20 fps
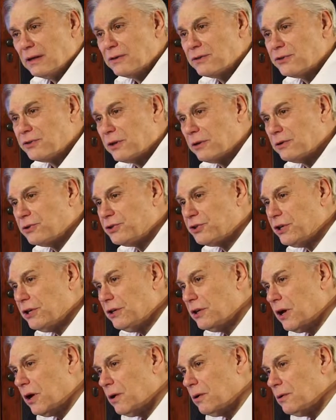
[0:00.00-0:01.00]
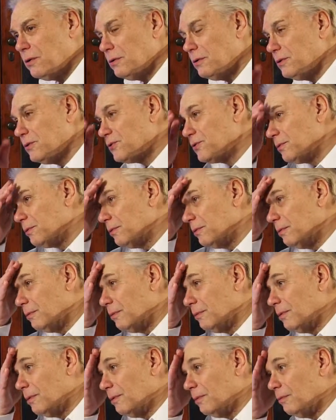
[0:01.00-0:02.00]
So she knows
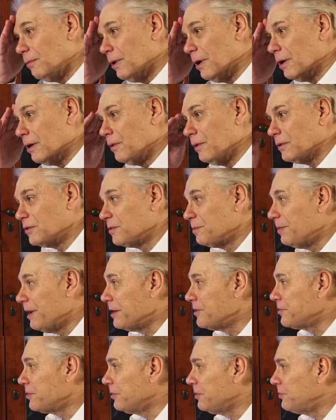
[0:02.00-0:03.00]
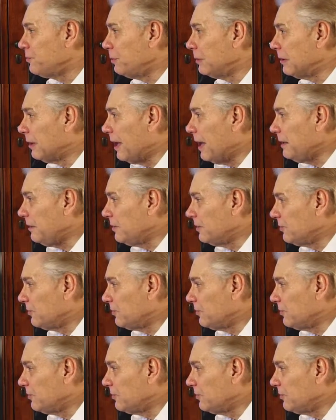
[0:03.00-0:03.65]
where the specialist would like to